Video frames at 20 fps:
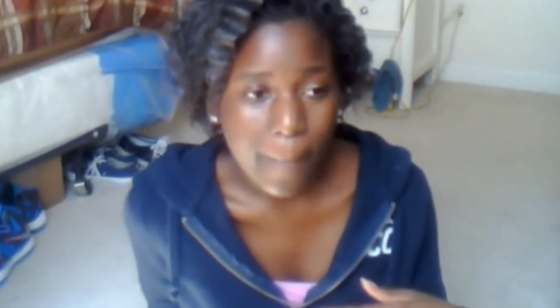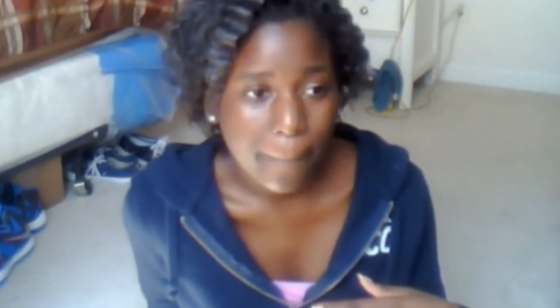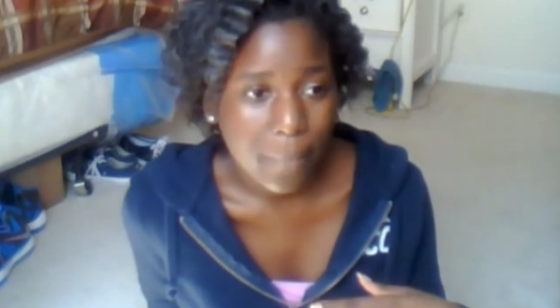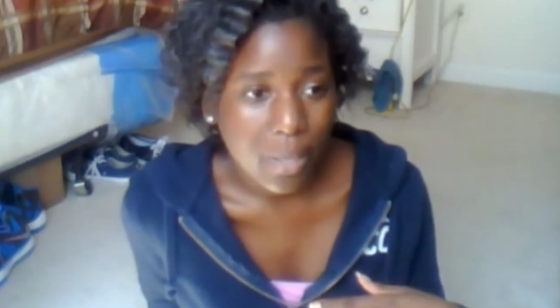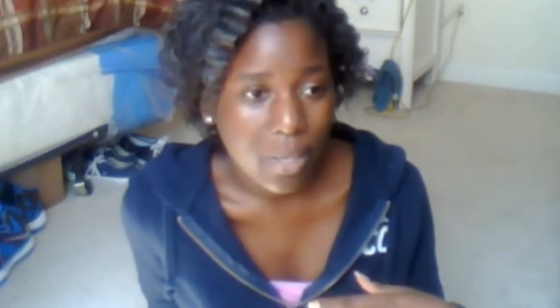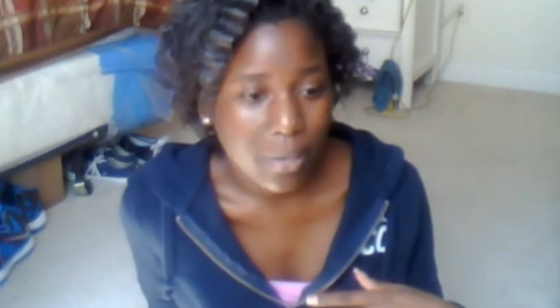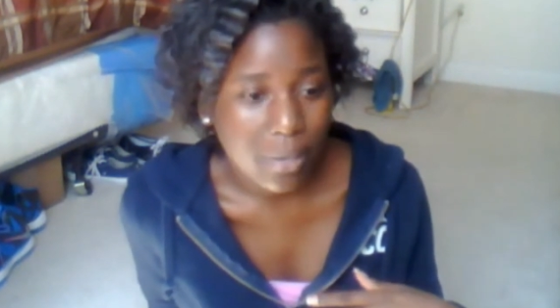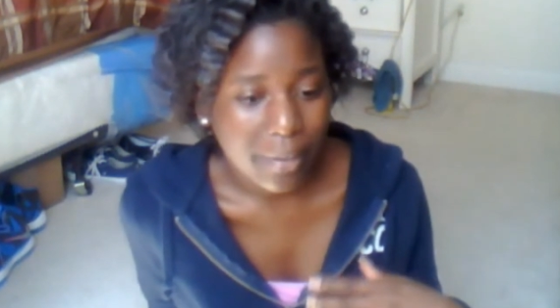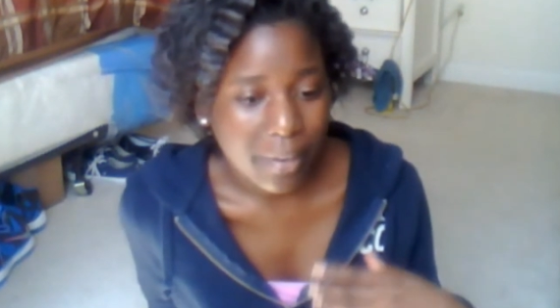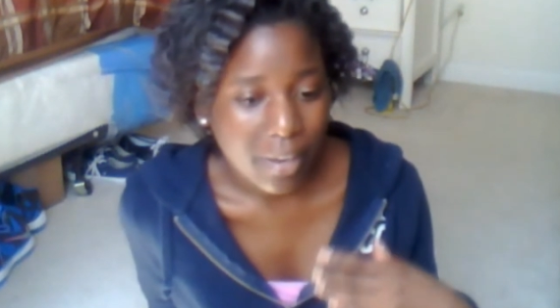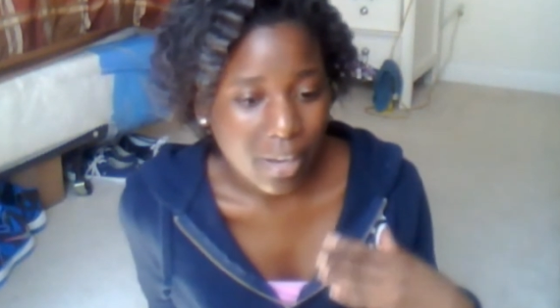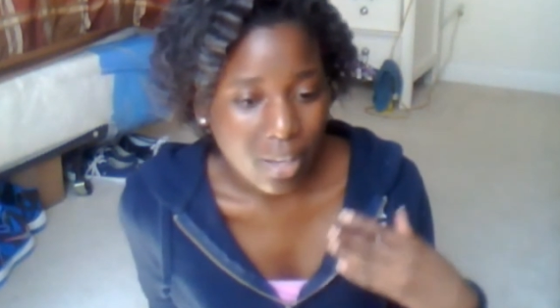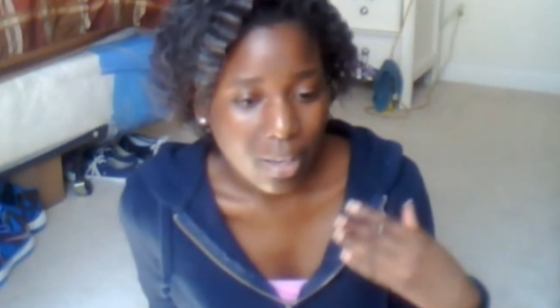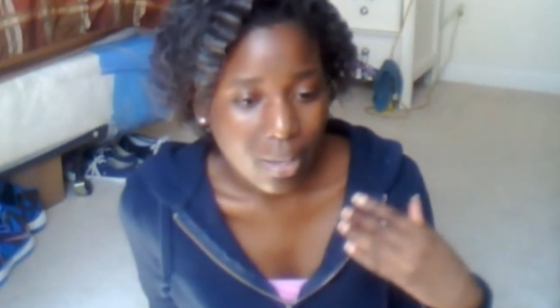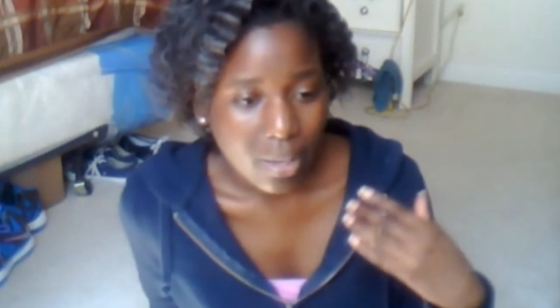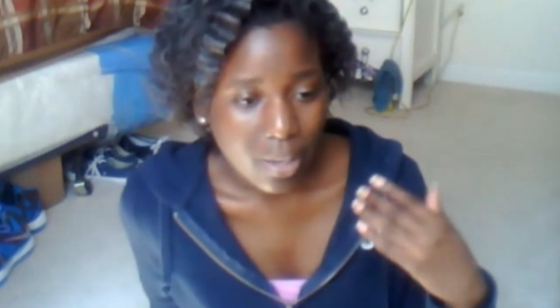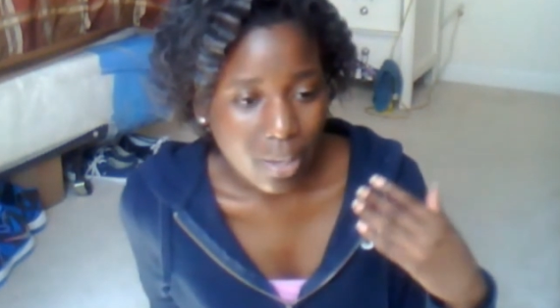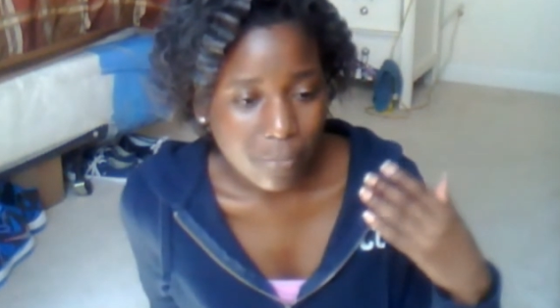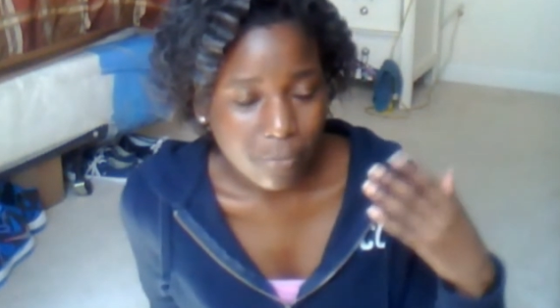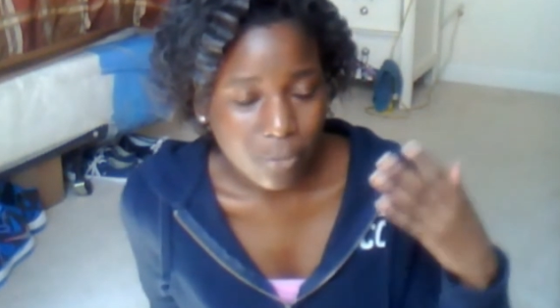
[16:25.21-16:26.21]
But
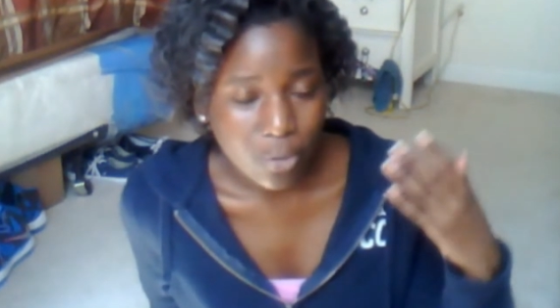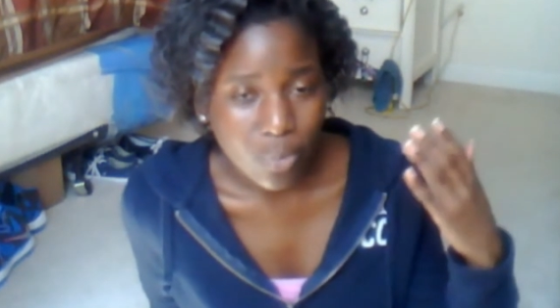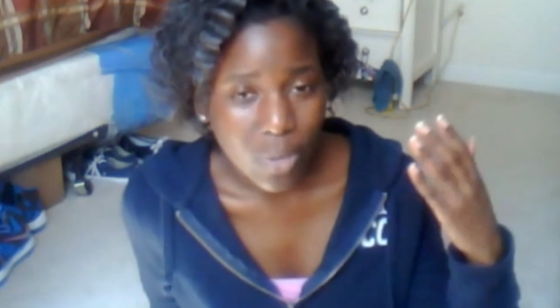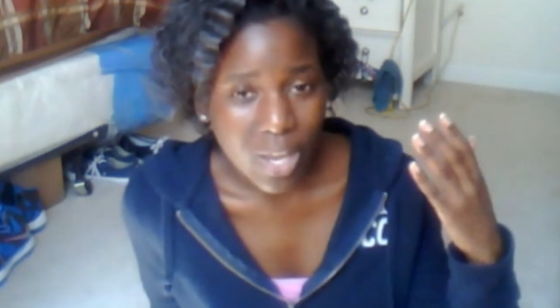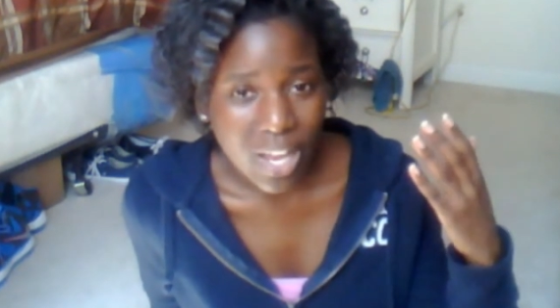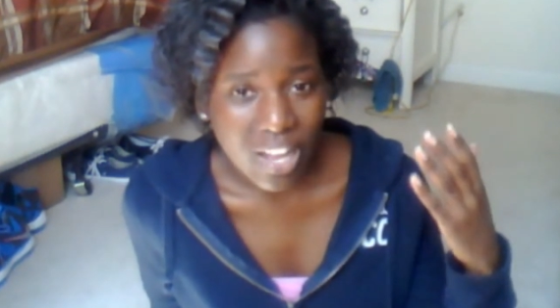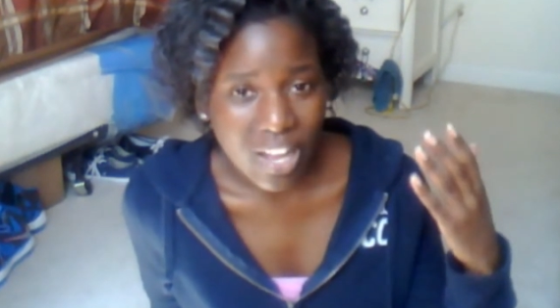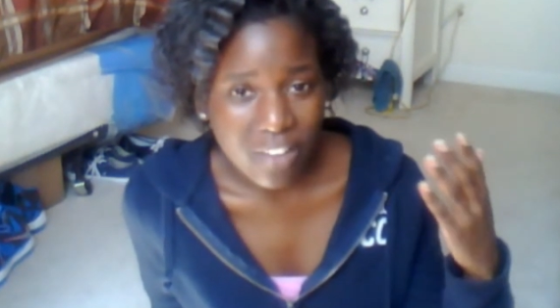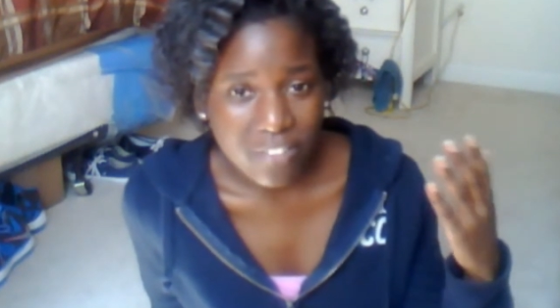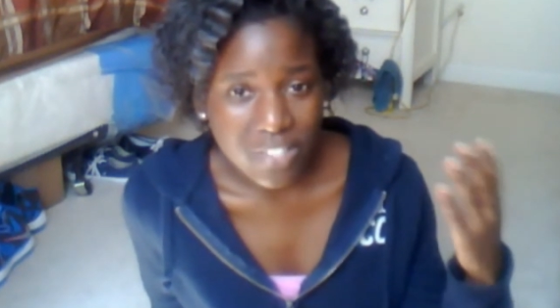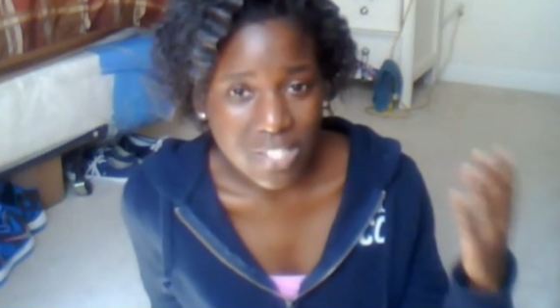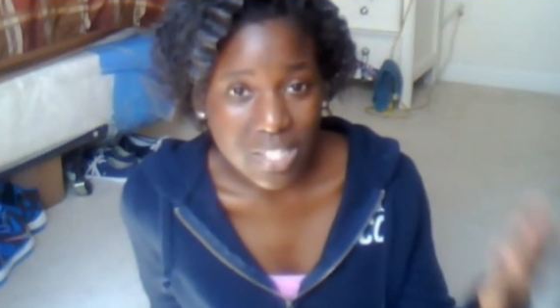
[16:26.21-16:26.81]
if you have